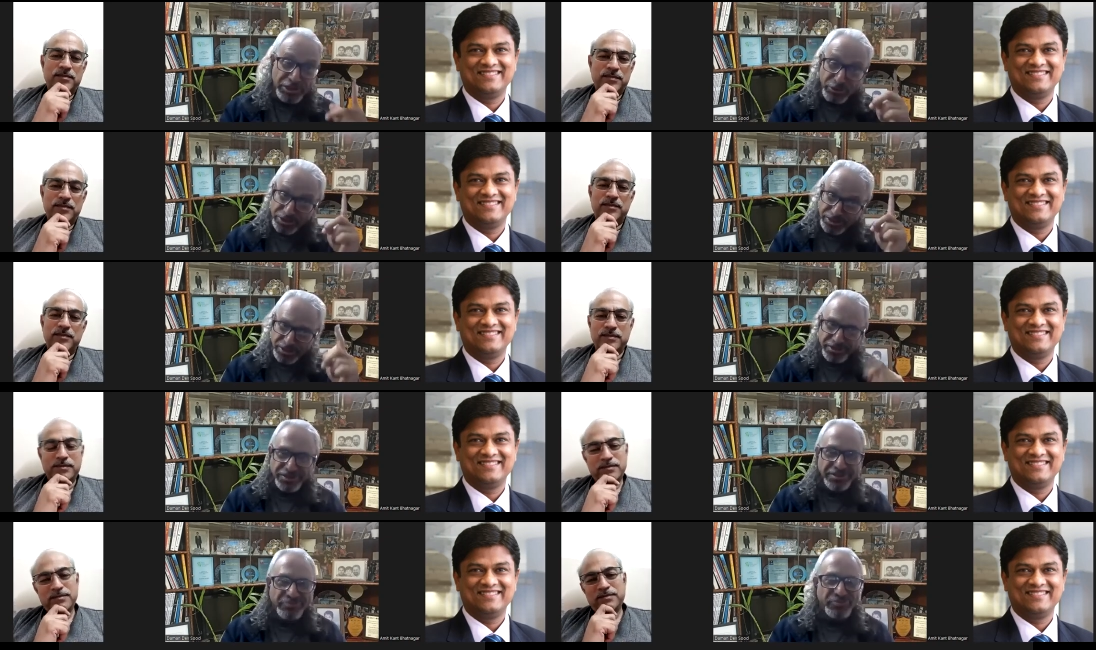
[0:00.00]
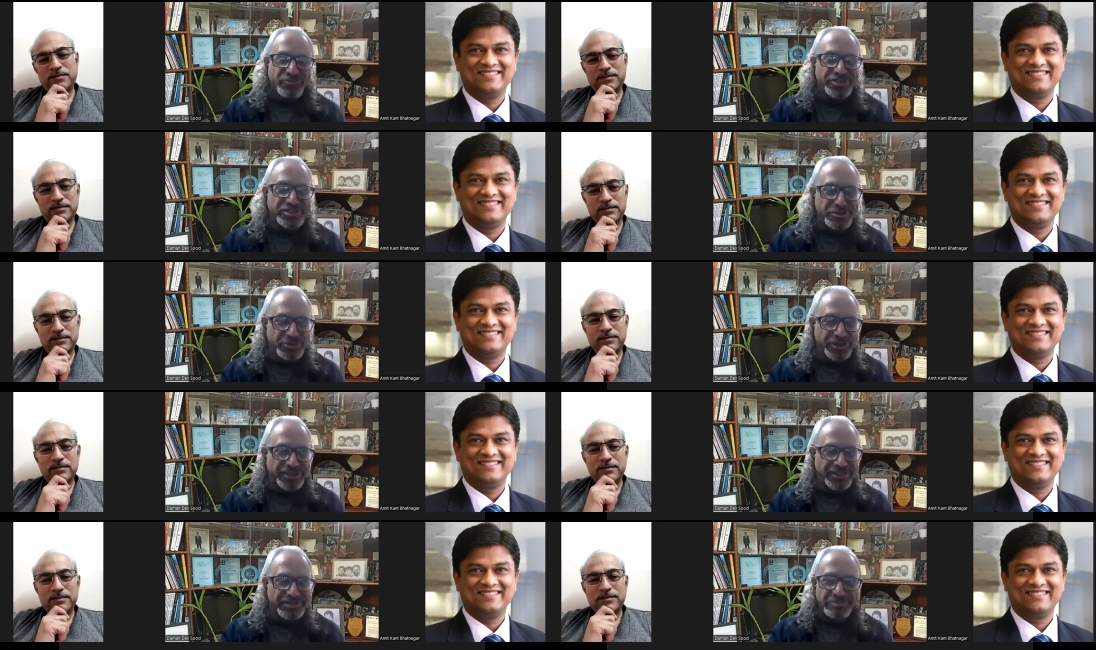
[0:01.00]
Speaker 1: it was the first
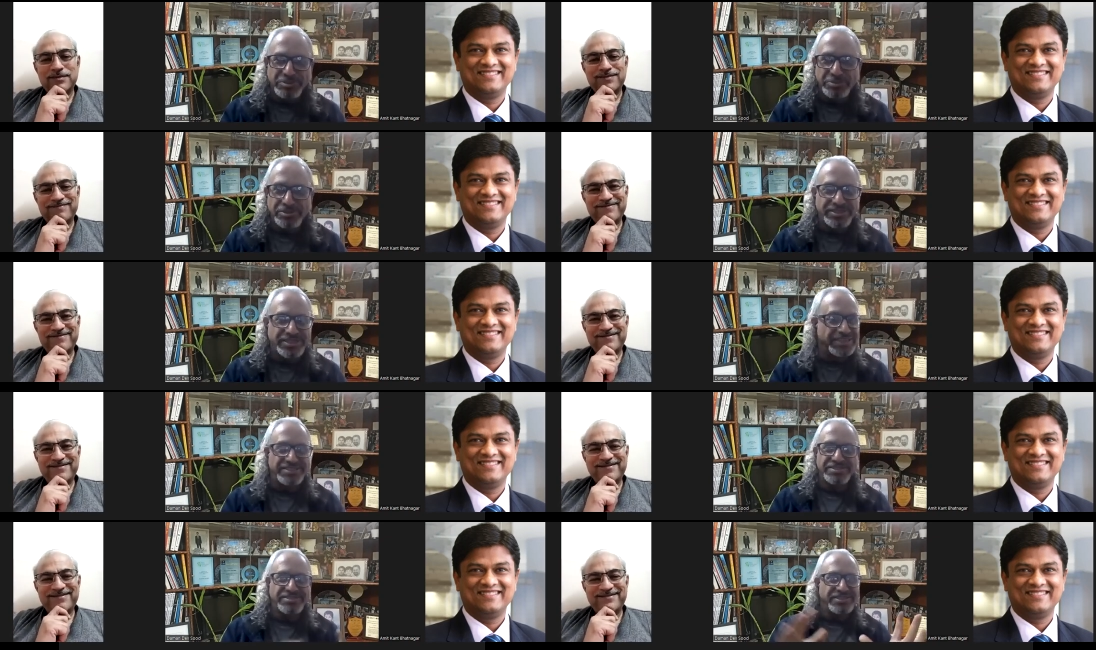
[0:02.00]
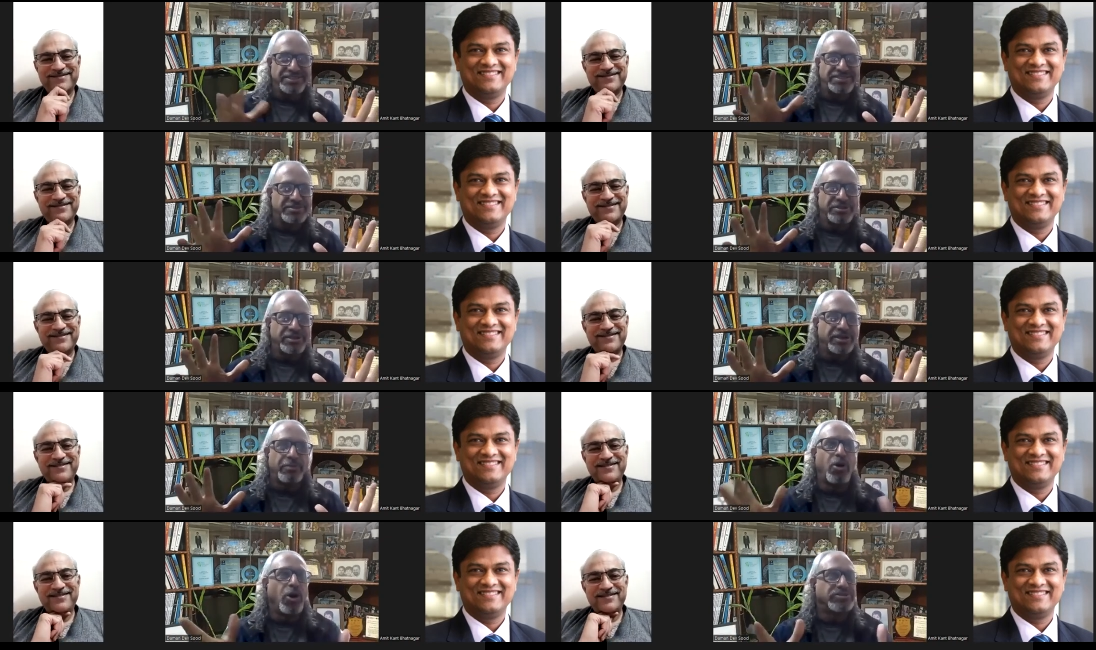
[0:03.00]
model people said it's it's a
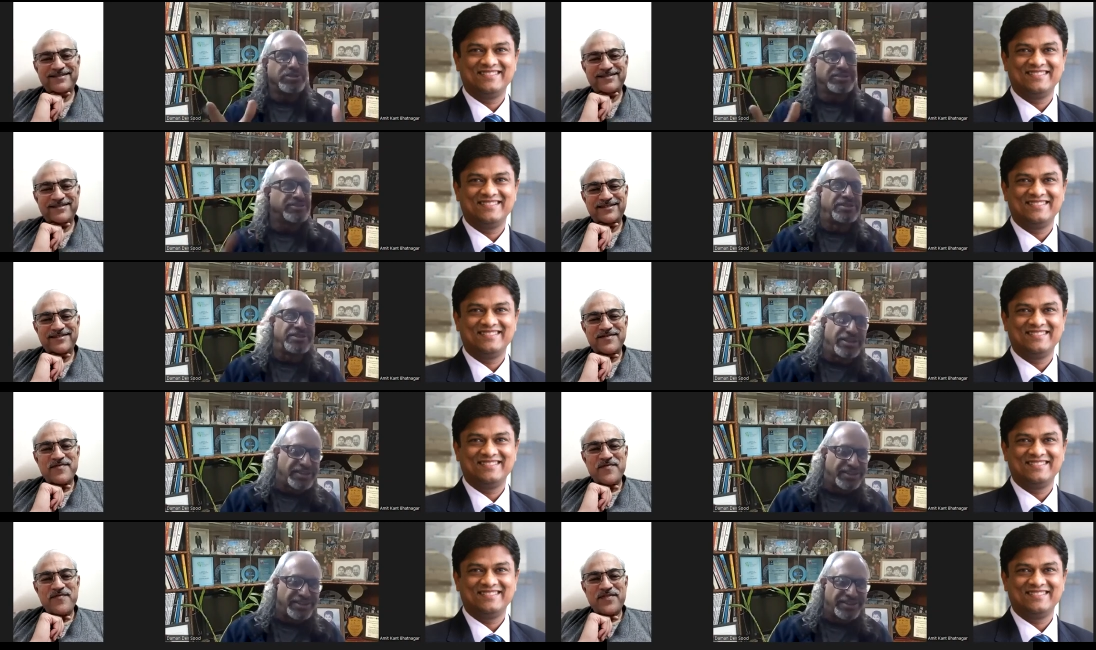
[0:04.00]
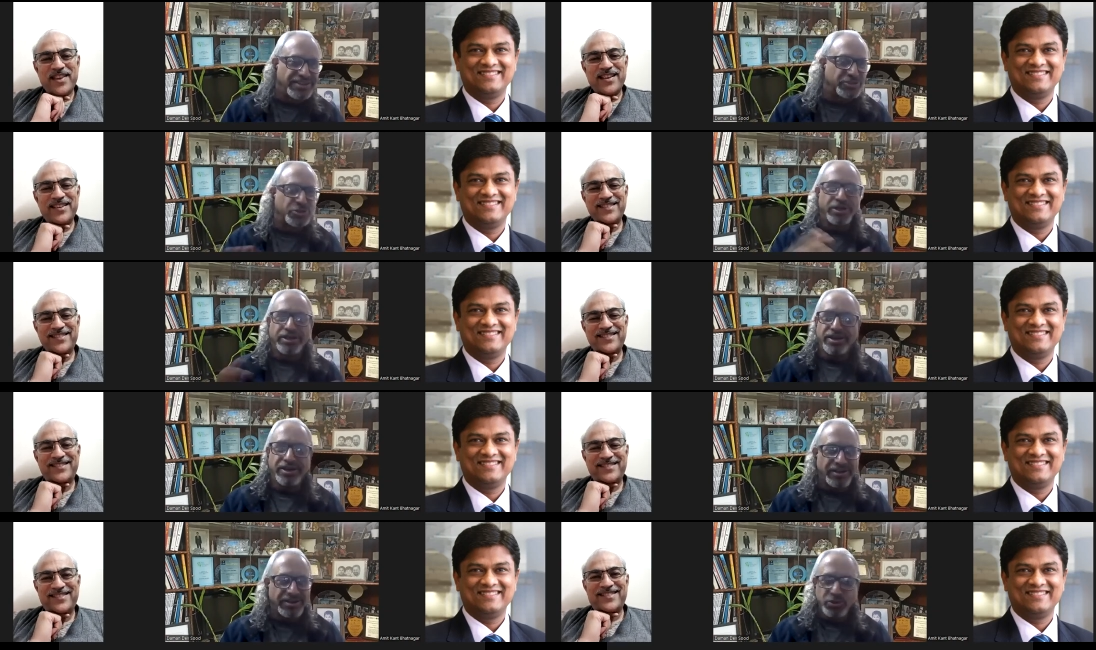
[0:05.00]
box it's a truck right it's not a
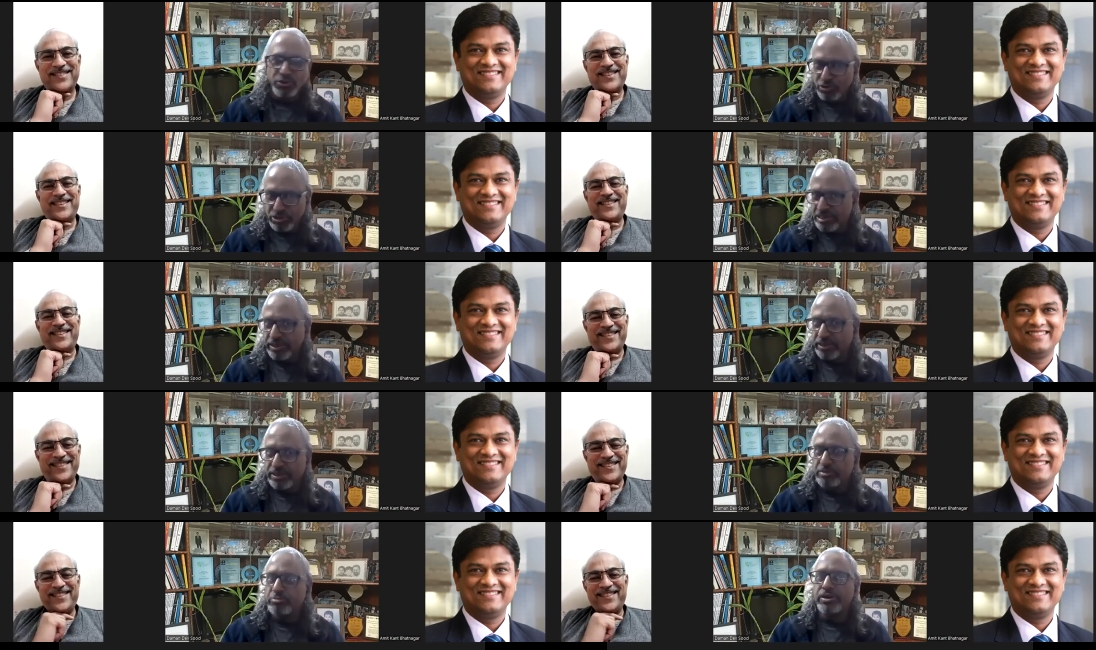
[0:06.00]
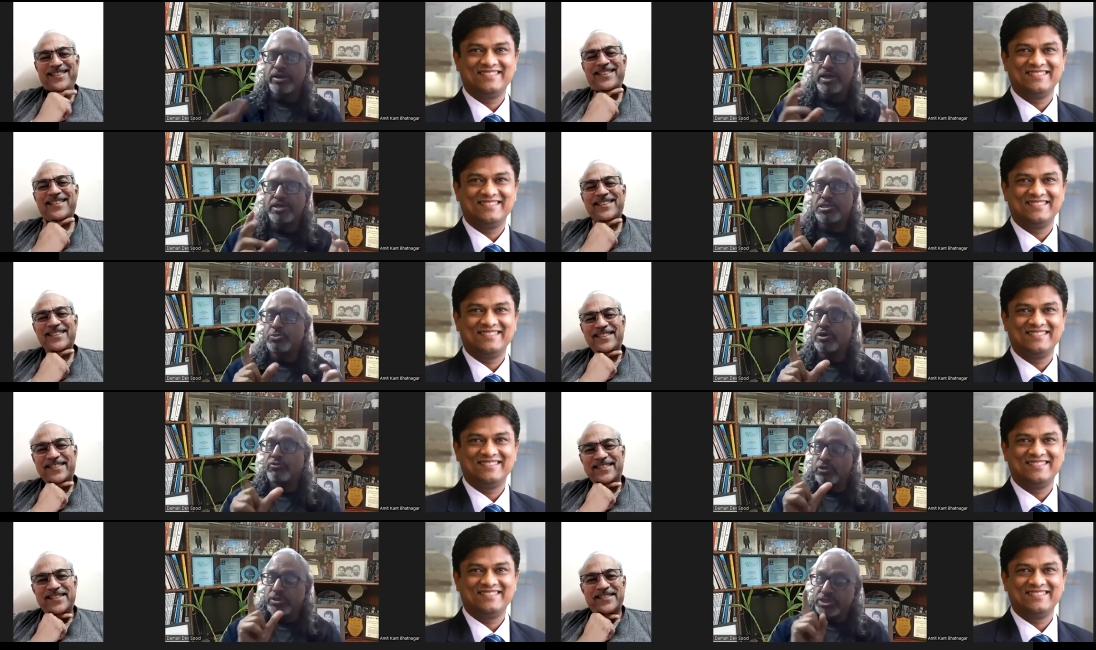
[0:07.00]
car no one was liking it but i just went
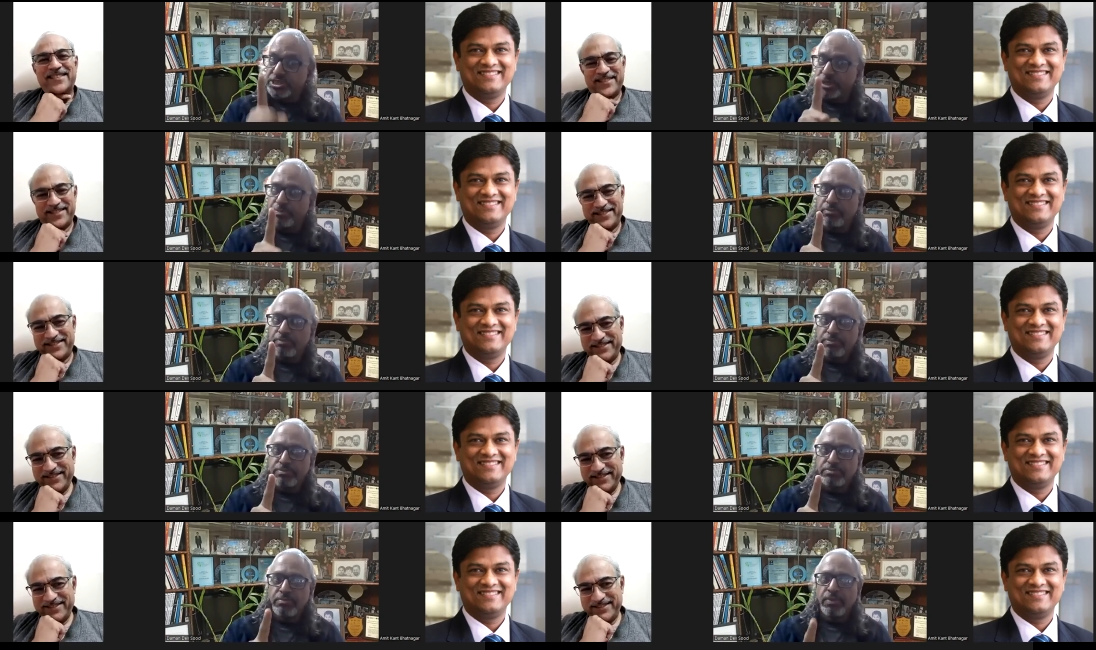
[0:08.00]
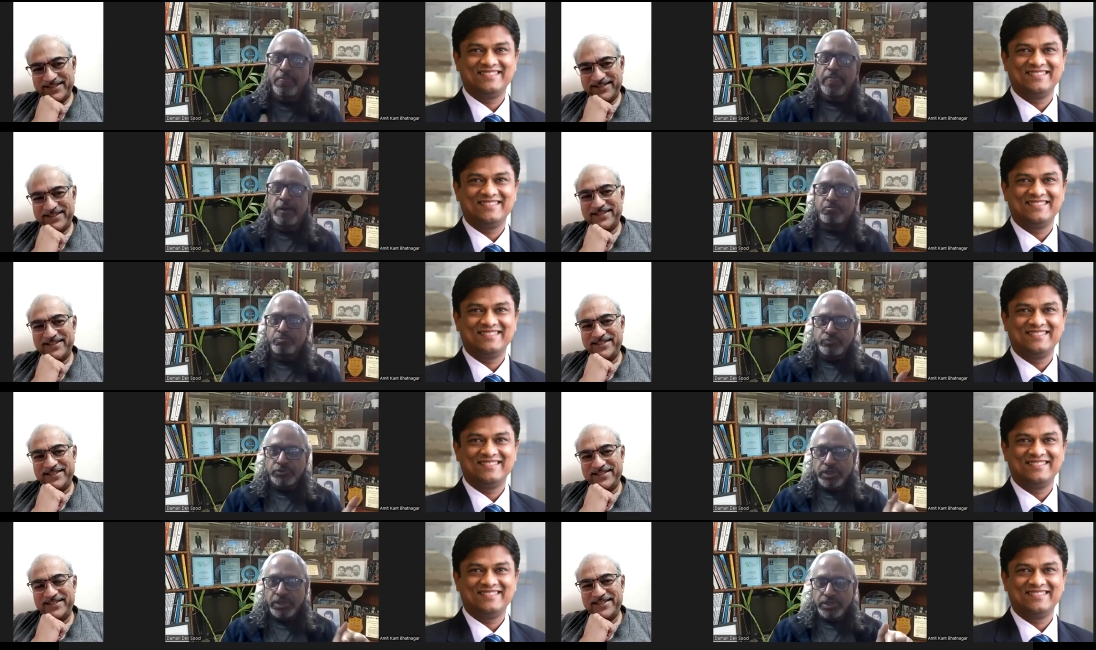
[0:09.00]
for the shape
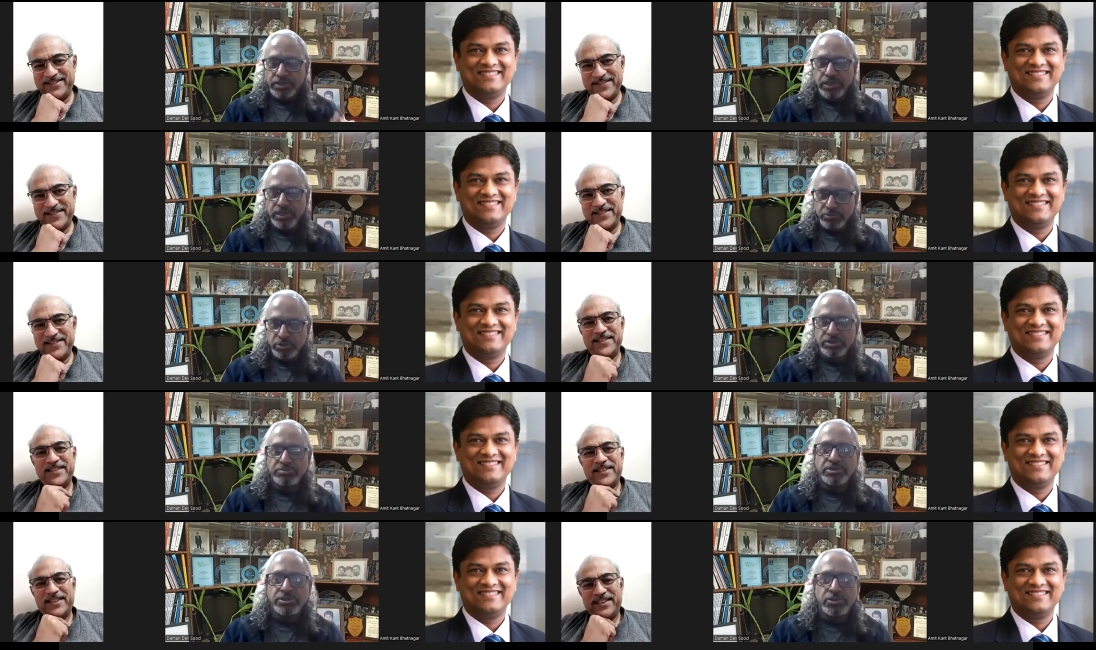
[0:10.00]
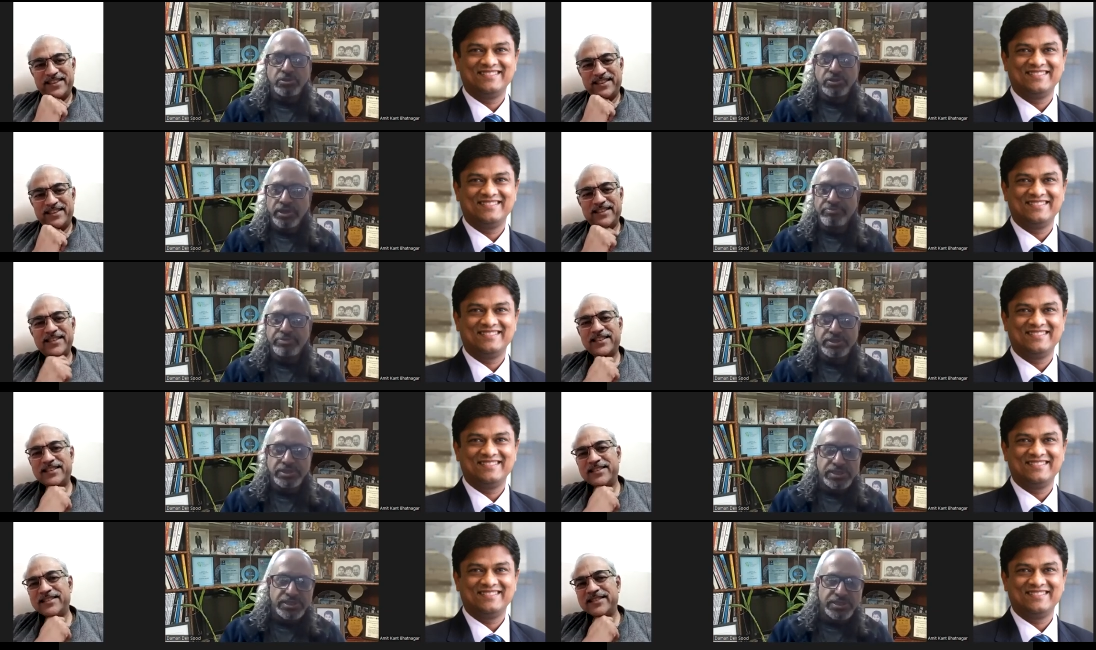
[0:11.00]
hmm. i recently about 3 months ago i
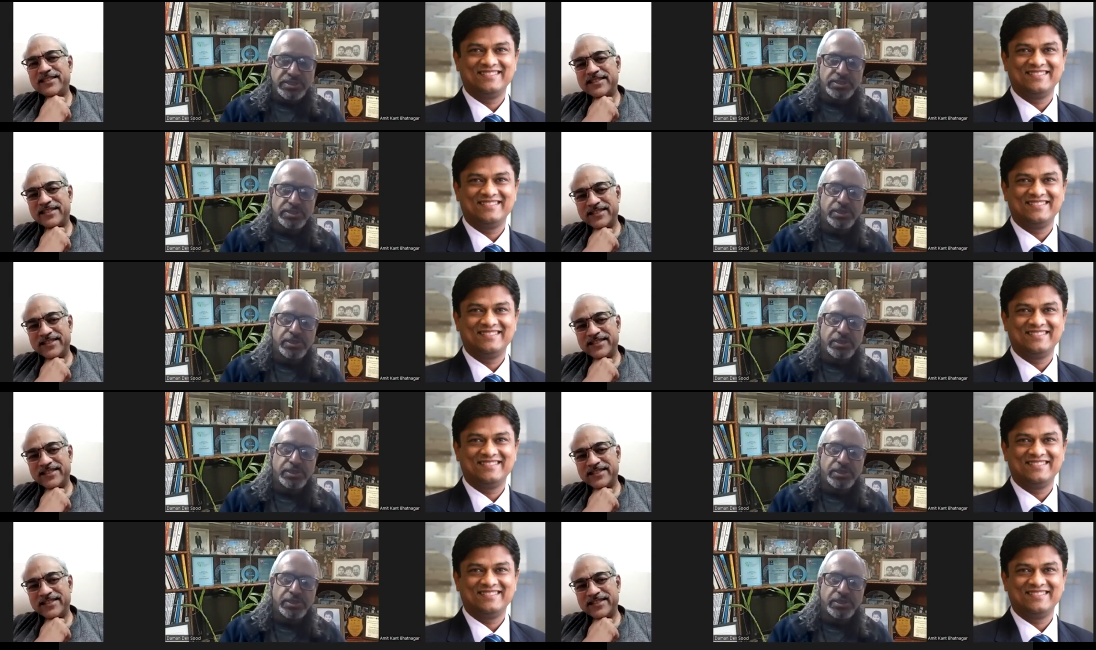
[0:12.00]
purchased